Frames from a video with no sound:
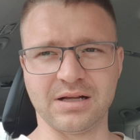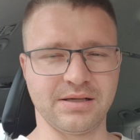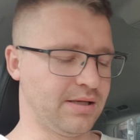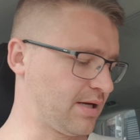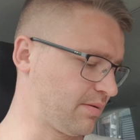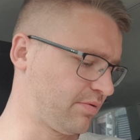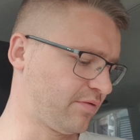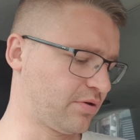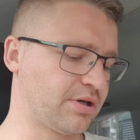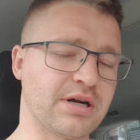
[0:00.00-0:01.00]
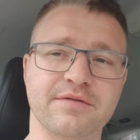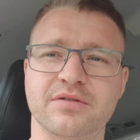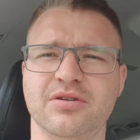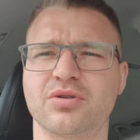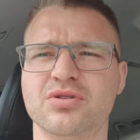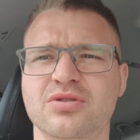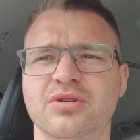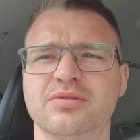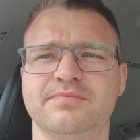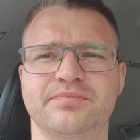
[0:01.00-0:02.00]
Yeah, before I arrive to
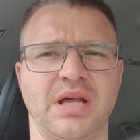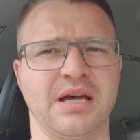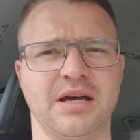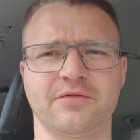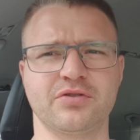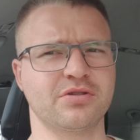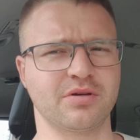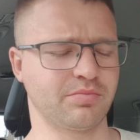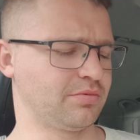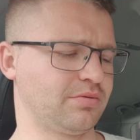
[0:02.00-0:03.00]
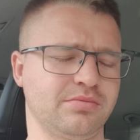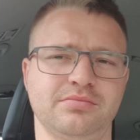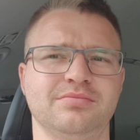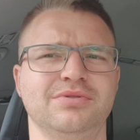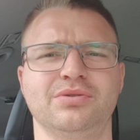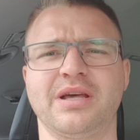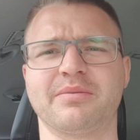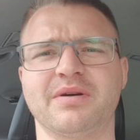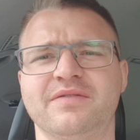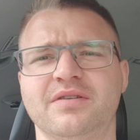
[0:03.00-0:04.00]
Costco, I have to stop to take
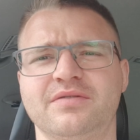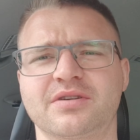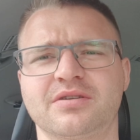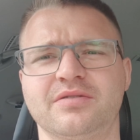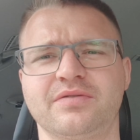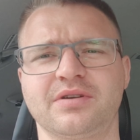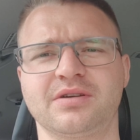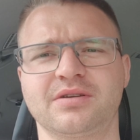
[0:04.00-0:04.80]
my favorite coffee.